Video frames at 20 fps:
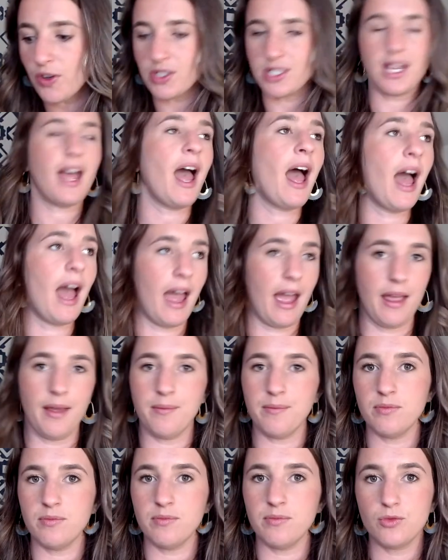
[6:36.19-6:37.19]

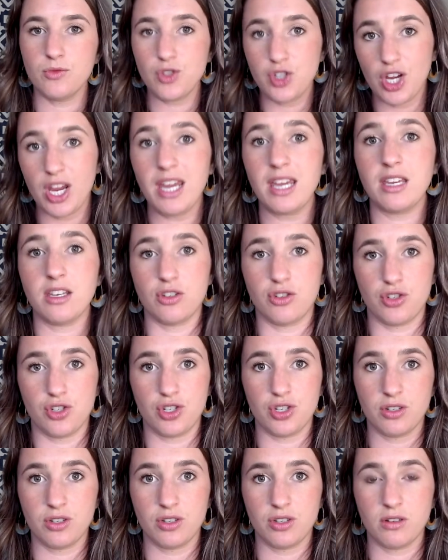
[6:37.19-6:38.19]
time
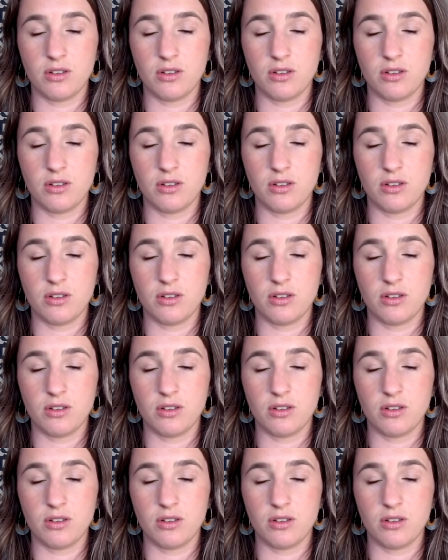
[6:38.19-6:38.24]
change.